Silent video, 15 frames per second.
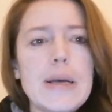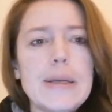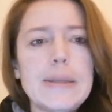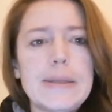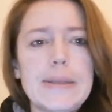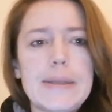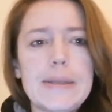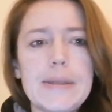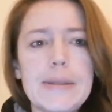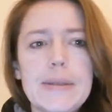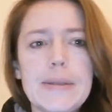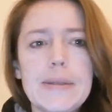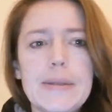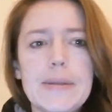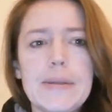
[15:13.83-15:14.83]

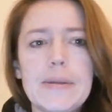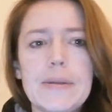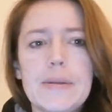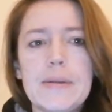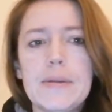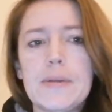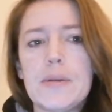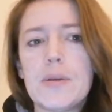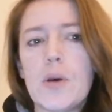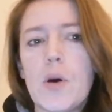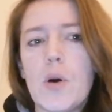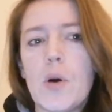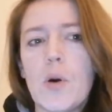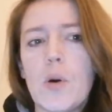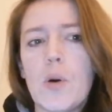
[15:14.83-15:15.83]

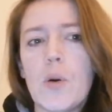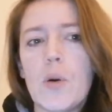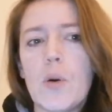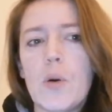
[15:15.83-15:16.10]
So,